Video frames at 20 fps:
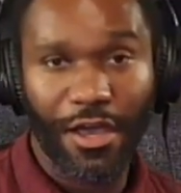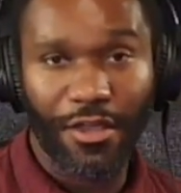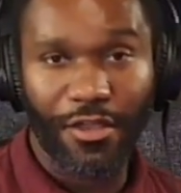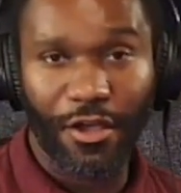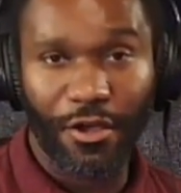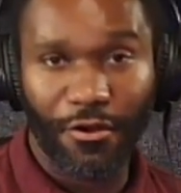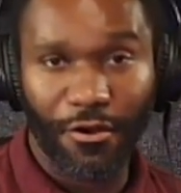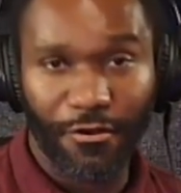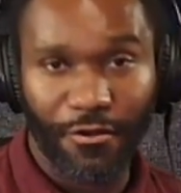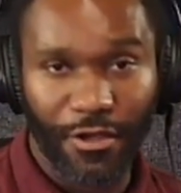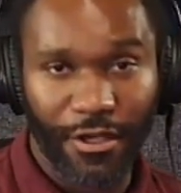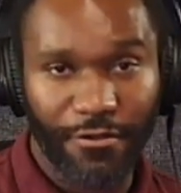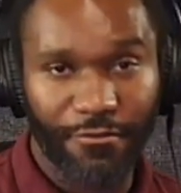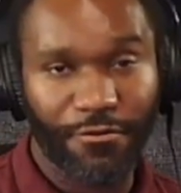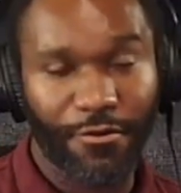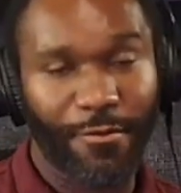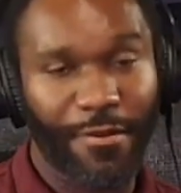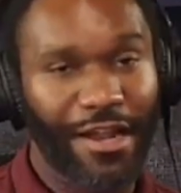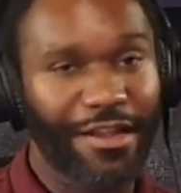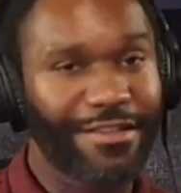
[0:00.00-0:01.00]
are in from
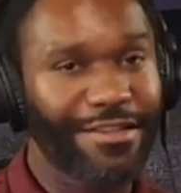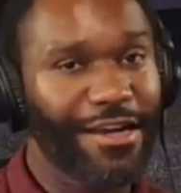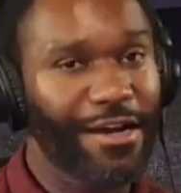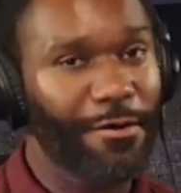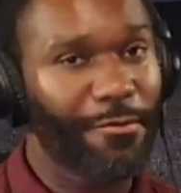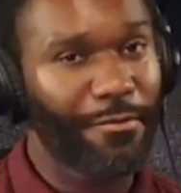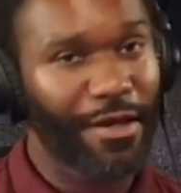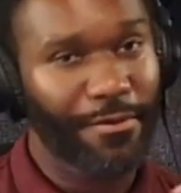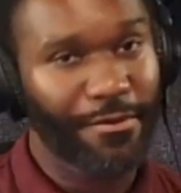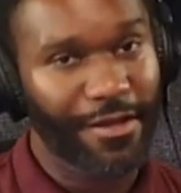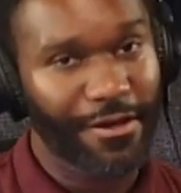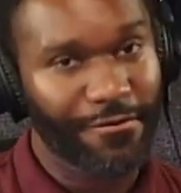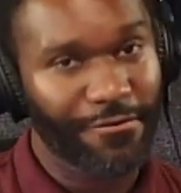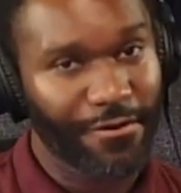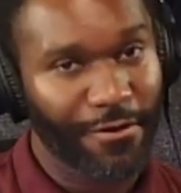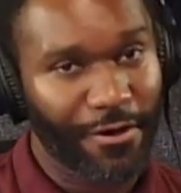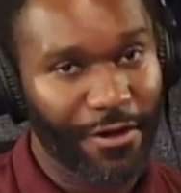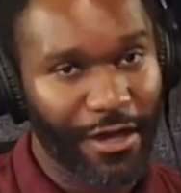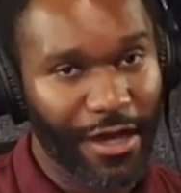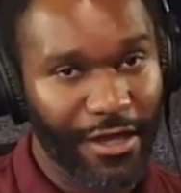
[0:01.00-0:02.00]
out of town, maybe they
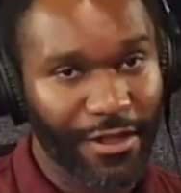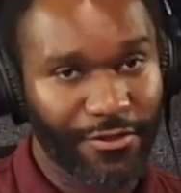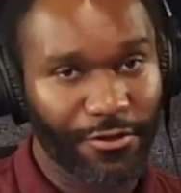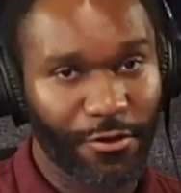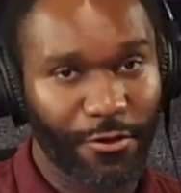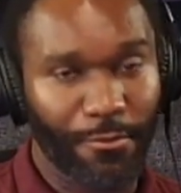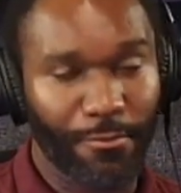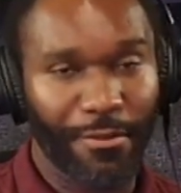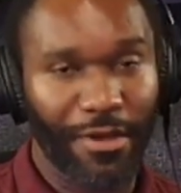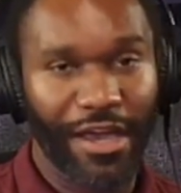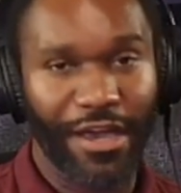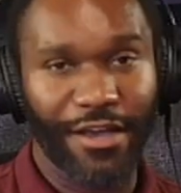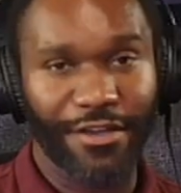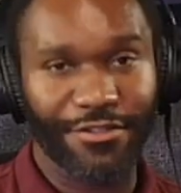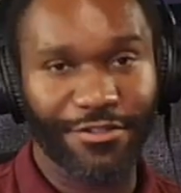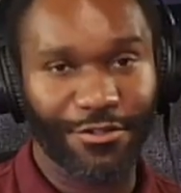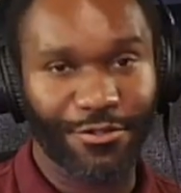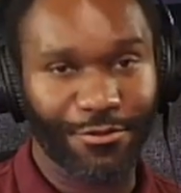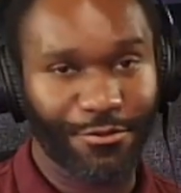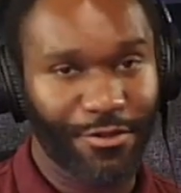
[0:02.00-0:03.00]
forgot their
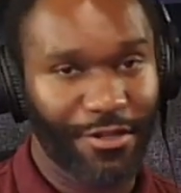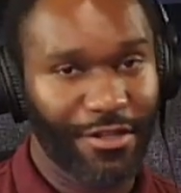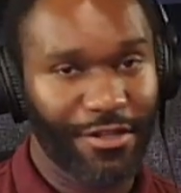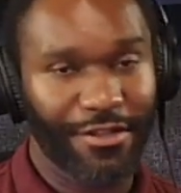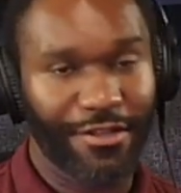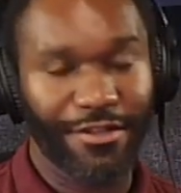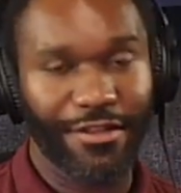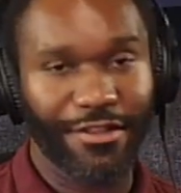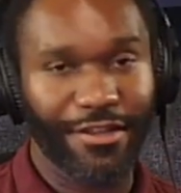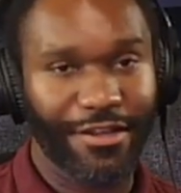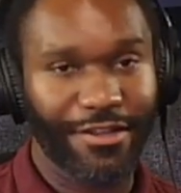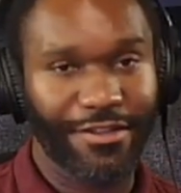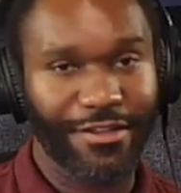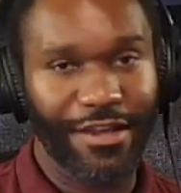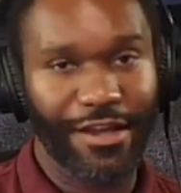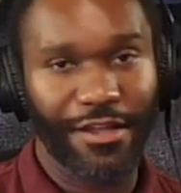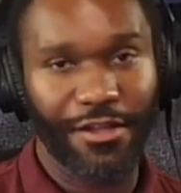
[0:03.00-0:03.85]
mask or anything like that,